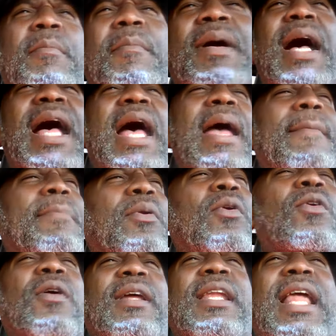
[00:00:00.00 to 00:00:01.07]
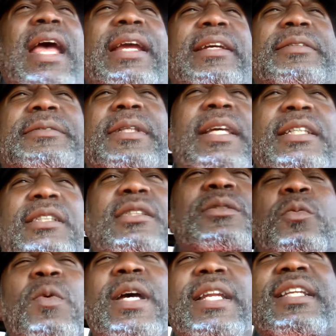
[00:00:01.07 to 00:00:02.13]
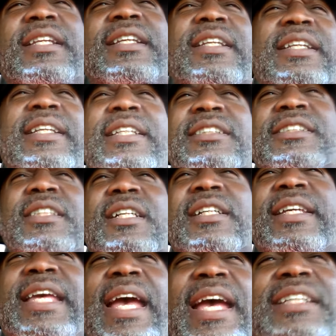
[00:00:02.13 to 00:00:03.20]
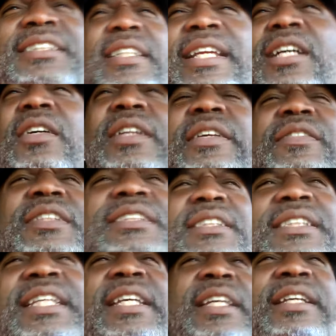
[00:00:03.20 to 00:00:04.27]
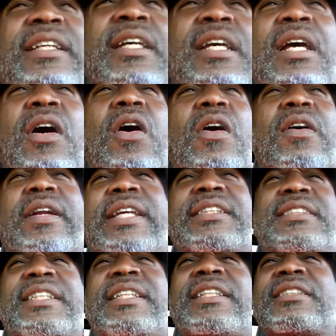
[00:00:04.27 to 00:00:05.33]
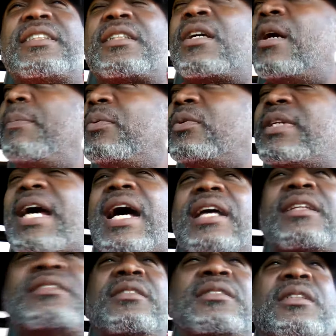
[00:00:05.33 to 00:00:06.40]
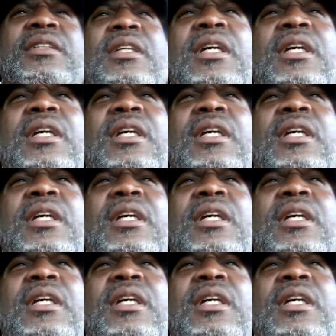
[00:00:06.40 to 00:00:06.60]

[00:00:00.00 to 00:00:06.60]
mind blowing. Like they swindling these young cats and they don't even see it. All they see is a couple dollars,